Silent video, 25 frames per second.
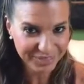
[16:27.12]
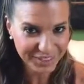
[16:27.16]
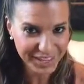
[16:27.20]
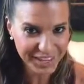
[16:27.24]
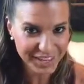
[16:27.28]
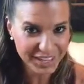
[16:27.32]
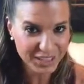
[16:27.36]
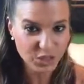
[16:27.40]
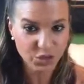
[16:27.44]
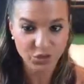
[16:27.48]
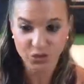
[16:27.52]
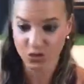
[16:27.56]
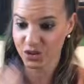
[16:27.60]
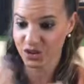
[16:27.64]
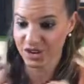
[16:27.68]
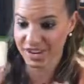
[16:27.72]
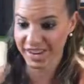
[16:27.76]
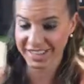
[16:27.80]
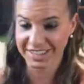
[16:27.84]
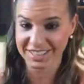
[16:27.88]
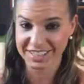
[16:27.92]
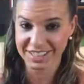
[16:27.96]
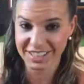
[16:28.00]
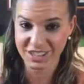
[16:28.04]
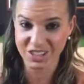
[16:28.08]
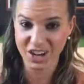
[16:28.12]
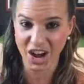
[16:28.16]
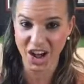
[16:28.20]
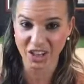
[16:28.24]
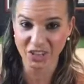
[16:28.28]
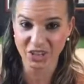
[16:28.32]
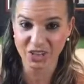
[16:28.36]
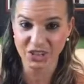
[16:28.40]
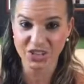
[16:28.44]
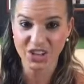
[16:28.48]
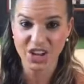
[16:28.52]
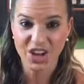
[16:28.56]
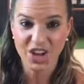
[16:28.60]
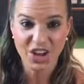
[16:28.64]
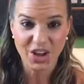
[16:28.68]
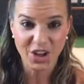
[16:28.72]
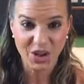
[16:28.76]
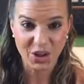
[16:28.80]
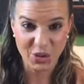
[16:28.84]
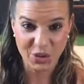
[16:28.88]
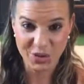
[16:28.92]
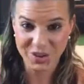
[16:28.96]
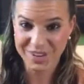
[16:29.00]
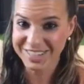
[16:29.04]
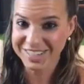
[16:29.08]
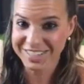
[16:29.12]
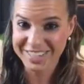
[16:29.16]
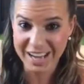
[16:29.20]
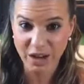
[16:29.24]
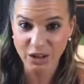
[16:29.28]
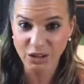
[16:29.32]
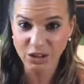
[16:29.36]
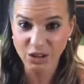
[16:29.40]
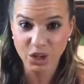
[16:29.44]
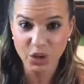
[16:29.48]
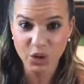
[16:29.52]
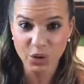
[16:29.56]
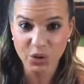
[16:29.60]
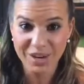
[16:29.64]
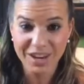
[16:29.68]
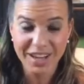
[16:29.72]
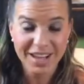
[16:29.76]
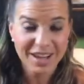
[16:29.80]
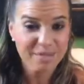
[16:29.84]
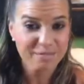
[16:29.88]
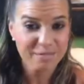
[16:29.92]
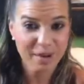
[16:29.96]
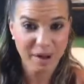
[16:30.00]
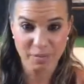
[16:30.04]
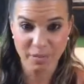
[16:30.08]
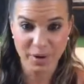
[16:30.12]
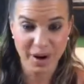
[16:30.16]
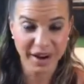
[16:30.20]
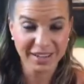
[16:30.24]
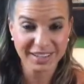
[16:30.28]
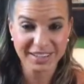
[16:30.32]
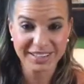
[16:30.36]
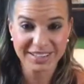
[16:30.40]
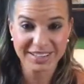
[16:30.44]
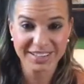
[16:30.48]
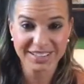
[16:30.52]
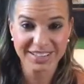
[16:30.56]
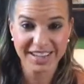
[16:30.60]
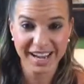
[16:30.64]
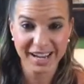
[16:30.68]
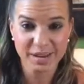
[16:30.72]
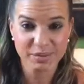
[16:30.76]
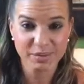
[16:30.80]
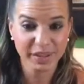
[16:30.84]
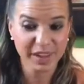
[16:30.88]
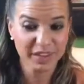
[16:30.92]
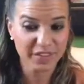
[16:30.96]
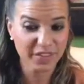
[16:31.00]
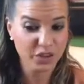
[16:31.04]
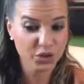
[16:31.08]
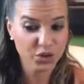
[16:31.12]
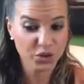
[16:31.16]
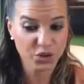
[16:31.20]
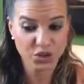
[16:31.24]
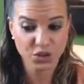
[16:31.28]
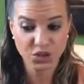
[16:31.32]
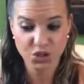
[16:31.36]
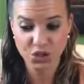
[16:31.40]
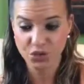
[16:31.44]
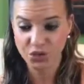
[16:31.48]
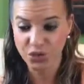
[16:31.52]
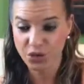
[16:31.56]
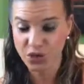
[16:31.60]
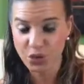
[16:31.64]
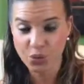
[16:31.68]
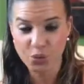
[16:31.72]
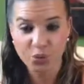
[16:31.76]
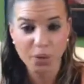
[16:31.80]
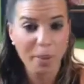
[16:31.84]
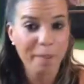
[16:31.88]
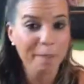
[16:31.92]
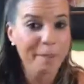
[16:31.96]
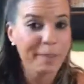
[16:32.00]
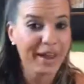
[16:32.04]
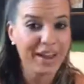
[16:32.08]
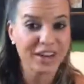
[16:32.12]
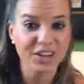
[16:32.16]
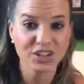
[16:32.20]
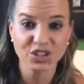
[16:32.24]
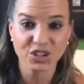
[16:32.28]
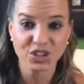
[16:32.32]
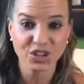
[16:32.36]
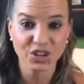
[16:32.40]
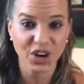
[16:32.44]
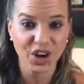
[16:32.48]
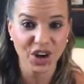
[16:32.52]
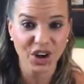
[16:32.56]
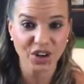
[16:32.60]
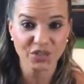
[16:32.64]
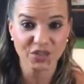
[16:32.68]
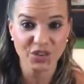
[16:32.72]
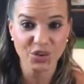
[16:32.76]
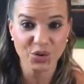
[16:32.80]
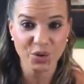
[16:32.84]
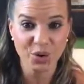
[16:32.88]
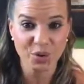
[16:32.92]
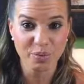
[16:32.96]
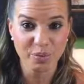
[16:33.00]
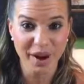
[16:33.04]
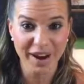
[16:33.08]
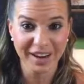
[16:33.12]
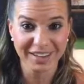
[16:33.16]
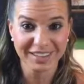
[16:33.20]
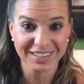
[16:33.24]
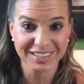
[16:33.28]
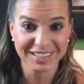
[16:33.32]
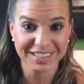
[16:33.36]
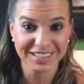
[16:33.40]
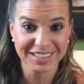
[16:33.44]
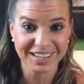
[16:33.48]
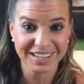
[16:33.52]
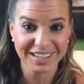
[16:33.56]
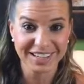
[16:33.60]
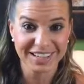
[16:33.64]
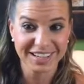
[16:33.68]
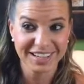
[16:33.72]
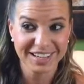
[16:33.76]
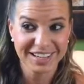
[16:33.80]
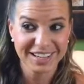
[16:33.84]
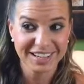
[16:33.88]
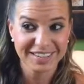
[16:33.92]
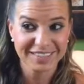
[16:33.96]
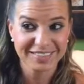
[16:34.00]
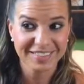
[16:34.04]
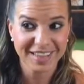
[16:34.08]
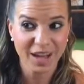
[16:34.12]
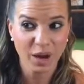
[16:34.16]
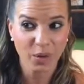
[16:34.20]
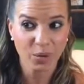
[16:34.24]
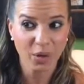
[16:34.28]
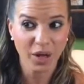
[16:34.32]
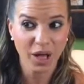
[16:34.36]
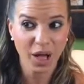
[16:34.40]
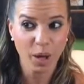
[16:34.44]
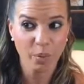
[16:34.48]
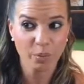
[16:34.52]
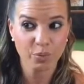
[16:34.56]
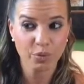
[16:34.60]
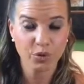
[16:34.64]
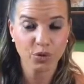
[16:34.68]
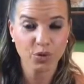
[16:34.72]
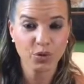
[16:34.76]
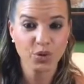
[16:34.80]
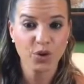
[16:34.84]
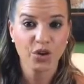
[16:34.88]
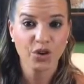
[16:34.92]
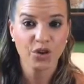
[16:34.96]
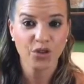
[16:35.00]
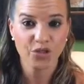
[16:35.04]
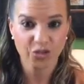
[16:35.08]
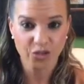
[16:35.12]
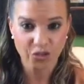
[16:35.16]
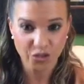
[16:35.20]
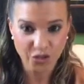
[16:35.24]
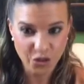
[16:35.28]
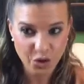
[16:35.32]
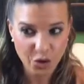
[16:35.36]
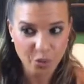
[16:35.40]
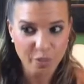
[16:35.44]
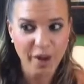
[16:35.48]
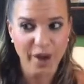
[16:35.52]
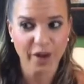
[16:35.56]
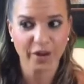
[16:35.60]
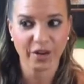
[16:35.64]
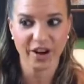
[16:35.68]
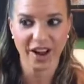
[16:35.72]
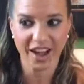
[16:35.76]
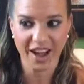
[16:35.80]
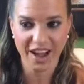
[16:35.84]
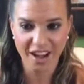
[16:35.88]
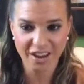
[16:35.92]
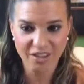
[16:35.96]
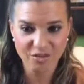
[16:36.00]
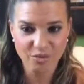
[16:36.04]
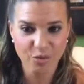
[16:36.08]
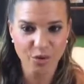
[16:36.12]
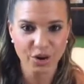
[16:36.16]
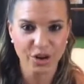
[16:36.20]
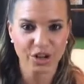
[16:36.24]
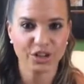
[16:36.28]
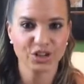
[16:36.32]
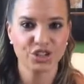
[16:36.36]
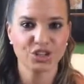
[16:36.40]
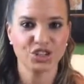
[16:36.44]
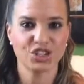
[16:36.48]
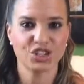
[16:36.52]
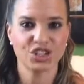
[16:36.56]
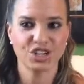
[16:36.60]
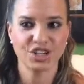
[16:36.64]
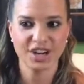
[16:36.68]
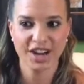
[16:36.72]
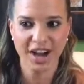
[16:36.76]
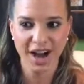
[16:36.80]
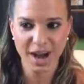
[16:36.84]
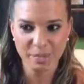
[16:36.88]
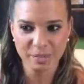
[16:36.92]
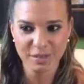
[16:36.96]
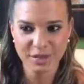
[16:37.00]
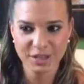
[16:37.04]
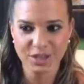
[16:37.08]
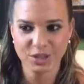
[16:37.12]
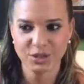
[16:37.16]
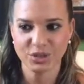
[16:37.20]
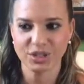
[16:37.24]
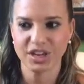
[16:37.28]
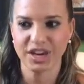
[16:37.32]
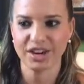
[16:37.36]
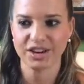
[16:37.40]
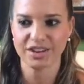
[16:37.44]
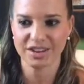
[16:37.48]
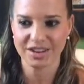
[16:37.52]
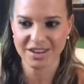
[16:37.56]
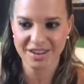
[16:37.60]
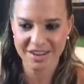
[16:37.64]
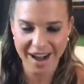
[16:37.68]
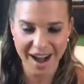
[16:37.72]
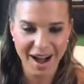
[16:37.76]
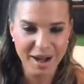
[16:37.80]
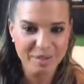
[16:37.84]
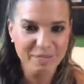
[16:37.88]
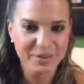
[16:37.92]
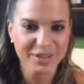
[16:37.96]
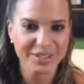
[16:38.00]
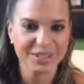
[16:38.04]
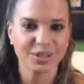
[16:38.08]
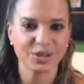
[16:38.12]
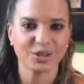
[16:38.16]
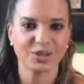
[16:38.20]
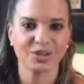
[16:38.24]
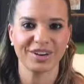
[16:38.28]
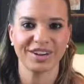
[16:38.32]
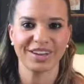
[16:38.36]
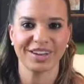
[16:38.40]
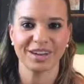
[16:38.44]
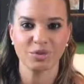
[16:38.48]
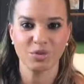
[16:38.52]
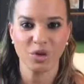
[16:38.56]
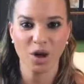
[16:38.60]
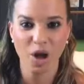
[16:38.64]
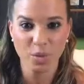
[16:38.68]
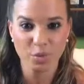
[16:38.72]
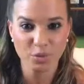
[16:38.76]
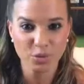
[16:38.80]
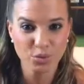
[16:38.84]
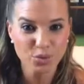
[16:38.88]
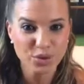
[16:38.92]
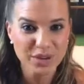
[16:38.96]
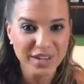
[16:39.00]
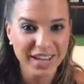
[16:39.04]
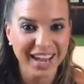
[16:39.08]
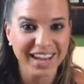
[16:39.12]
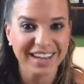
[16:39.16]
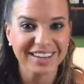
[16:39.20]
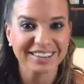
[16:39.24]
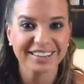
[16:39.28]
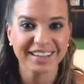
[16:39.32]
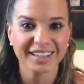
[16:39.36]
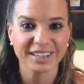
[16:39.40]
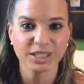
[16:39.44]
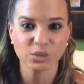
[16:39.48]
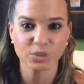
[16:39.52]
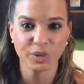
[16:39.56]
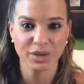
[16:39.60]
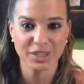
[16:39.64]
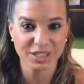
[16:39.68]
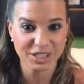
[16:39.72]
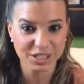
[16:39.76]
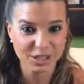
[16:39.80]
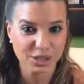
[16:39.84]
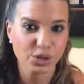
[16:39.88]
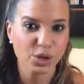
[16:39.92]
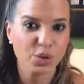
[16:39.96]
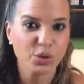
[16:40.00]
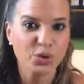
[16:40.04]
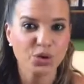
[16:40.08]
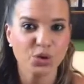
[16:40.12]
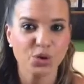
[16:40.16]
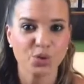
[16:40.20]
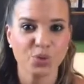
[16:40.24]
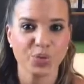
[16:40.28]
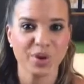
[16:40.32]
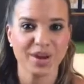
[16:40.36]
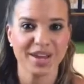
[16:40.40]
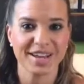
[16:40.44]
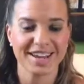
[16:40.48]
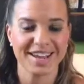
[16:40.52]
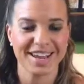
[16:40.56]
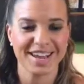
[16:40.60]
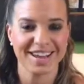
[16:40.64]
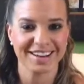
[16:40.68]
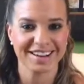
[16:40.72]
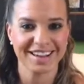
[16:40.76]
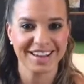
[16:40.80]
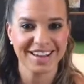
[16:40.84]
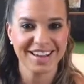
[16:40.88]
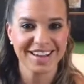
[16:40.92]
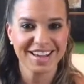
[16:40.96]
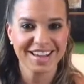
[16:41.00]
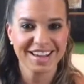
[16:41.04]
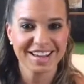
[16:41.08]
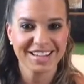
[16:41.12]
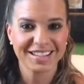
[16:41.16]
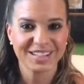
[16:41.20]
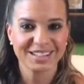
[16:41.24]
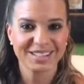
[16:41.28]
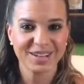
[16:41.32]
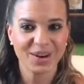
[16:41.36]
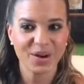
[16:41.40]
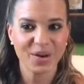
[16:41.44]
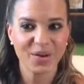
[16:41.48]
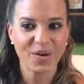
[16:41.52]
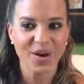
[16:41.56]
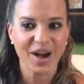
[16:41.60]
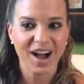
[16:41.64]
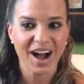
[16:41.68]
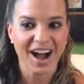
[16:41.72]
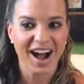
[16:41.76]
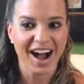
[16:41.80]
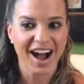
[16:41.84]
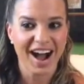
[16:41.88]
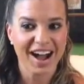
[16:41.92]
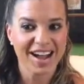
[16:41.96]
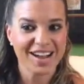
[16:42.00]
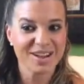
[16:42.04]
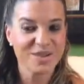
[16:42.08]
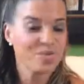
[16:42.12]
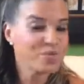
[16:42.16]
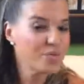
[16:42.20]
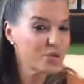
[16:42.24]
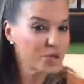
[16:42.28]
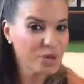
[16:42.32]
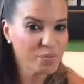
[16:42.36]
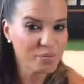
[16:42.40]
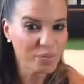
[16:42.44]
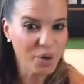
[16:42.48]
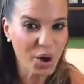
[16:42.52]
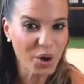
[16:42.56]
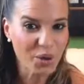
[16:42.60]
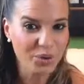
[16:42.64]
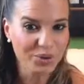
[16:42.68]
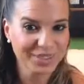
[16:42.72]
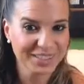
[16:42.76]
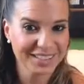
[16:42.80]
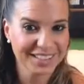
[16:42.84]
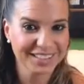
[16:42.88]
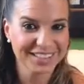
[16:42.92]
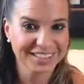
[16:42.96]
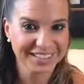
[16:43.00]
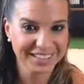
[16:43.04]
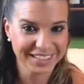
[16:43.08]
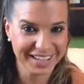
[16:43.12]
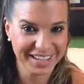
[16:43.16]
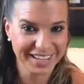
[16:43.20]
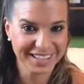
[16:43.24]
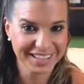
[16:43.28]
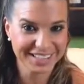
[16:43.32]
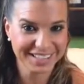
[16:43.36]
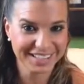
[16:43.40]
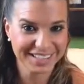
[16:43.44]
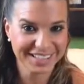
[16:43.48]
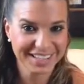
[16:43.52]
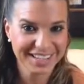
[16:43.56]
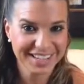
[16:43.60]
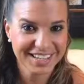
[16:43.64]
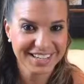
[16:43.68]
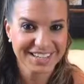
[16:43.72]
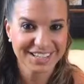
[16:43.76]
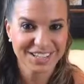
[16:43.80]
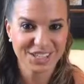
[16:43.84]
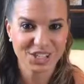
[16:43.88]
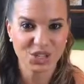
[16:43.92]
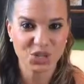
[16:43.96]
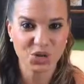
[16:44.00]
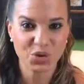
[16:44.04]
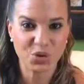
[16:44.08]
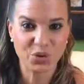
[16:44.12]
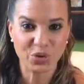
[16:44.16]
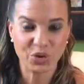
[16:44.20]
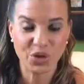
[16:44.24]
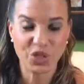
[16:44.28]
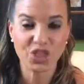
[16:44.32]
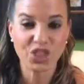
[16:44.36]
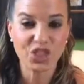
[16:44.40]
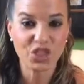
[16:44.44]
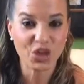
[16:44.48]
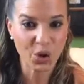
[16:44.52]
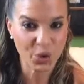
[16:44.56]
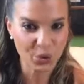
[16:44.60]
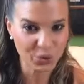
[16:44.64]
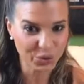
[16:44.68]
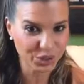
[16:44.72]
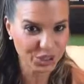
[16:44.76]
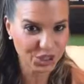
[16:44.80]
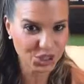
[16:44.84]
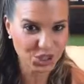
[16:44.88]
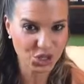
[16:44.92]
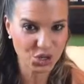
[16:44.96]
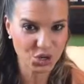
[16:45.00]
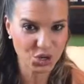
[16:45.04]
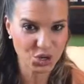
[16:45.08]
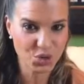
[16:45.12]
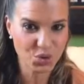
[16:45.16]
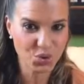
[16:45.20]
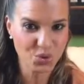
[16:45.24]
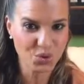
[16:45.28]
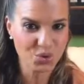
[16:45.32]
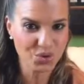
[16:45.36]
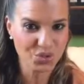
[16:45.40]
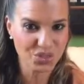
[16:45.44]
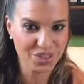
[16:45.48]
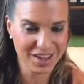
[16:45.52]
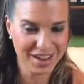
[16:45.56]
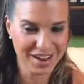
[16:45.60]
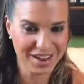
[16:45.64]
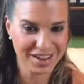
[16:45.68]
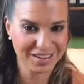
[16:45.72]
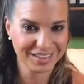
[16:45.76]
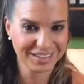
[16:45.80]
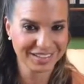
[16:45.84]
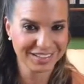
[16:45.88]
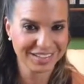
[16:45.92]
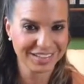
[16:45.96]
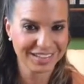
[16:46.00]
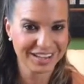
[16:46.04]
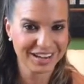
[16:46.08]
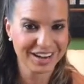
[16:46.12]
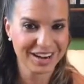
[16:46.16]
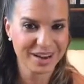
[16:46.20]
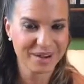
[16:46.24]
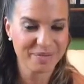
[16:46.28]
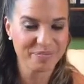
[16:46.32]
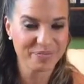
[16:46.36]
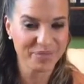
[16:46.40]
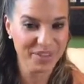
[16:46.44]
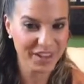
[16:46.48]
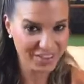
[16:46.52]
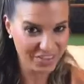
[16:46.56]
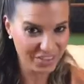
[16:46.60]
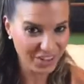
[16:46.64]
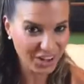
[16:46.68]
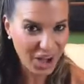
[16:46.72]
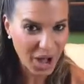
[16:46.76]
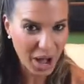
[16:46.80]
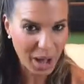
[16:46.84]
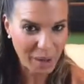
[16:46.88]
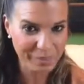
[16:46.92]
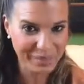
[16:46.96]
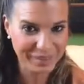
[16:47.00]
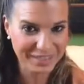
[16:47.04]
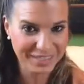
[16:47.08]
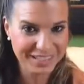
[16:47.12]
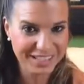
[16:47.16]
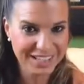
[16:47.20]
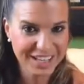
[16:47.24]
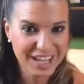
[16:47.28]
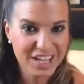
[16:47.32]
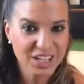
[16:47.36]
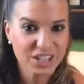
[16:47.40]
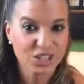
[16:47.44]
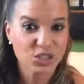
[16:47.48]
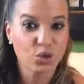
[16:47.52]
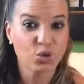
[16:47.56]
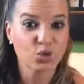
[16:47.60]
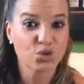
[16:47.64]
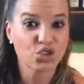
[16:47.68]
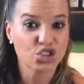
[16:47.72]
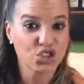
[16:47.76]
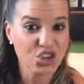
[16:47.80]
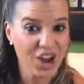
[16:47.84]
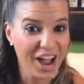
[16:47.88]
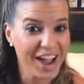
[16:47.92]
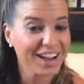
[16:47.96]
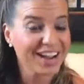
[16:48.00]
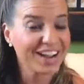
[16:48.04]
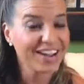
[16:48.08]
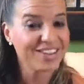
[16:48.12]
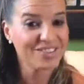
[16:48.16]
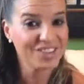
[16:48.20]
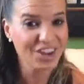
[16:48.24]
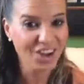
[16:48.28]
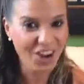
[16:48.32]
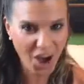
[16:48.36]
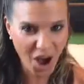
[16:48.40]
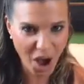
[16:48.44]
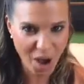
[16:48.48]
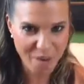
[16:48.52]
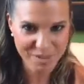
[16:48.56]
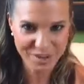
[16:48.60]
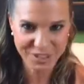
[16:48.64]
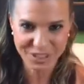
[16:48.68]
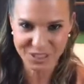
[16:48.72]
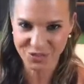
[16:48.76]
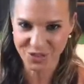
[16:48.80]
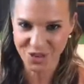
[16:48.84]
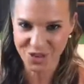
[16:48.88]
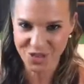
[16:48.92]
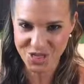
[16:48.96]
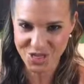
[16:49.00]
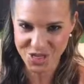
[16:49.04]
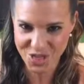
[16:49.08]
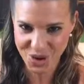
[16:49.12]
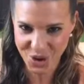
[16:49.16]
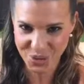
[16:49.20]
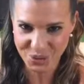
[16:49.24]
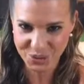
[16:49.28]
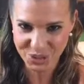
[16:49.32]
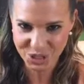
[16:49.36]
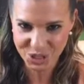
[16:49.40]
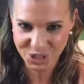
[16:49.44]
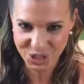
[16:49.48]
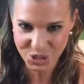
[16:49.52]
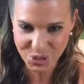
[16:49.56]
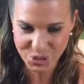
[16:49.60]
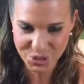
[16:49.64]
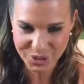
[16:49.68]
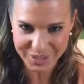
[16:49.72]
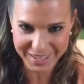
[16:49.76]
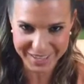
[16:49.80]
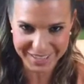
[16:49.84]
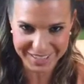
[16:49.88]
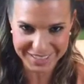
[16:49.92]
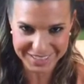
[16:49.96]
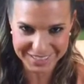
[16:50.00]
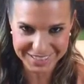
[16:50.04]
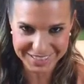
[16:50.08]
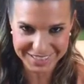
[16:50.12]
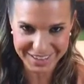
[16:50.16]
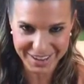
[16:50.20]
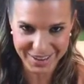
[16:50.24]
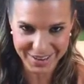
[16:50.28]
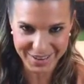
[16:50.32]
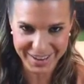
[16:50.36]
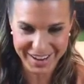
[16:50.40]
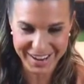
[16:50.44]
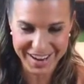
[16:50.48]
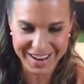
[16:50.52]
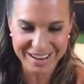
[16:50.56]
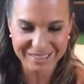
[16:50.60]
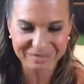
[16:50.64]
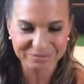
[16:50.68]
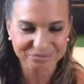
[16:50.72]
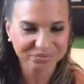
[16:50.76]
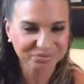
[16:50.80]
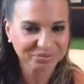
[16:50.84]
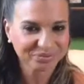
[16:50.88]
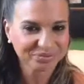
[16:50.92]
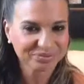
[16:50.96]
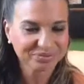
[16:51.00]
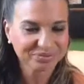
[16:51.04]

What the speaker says: Okay, so for $19, you can download my pregnancy diet plan that you can do for the remainder of your pregnancy. That will help you feel better, have more energy, not be so tired, not be so cranky, will help you gain less weight, slow your weight gain. So I will post the links to those 2 things in the comments. So check in the comments for those 2 links, okay?